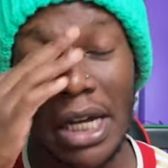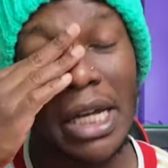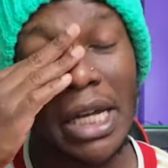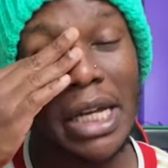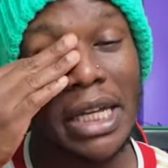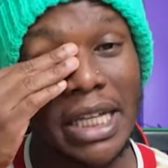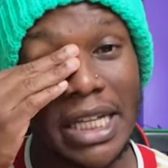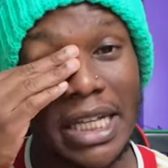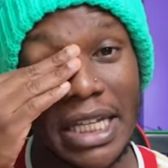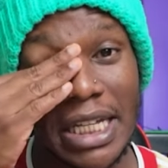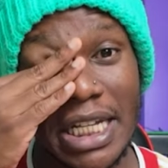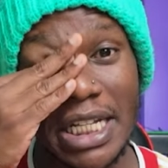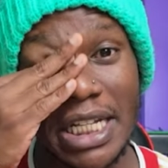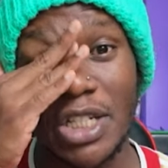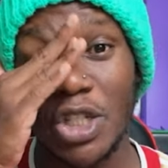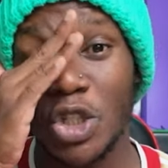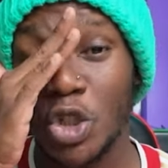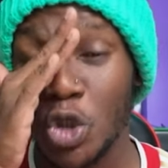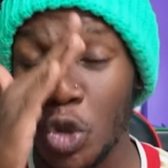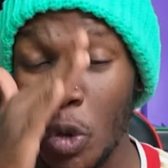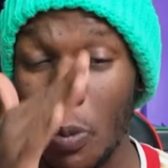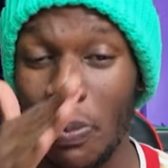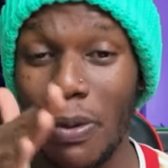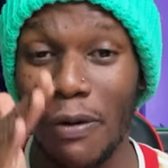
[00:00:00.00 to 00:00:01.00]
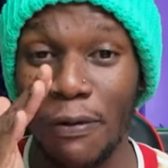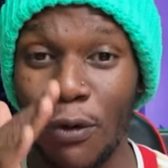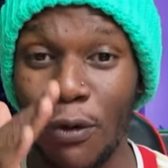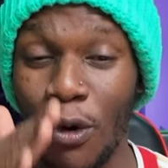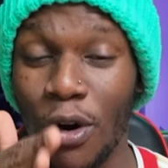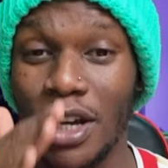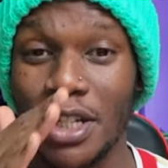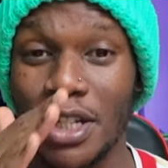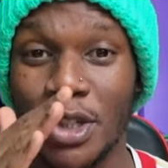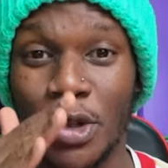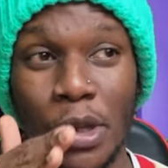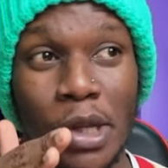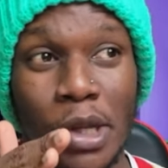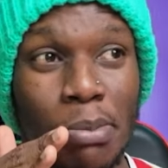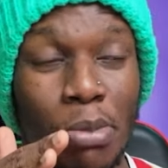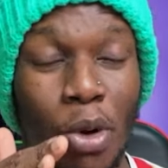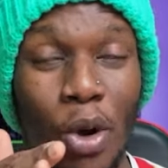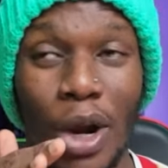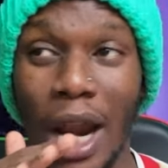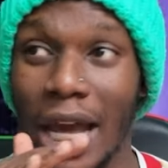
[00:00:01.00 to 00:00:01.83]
he is super focused on the ball.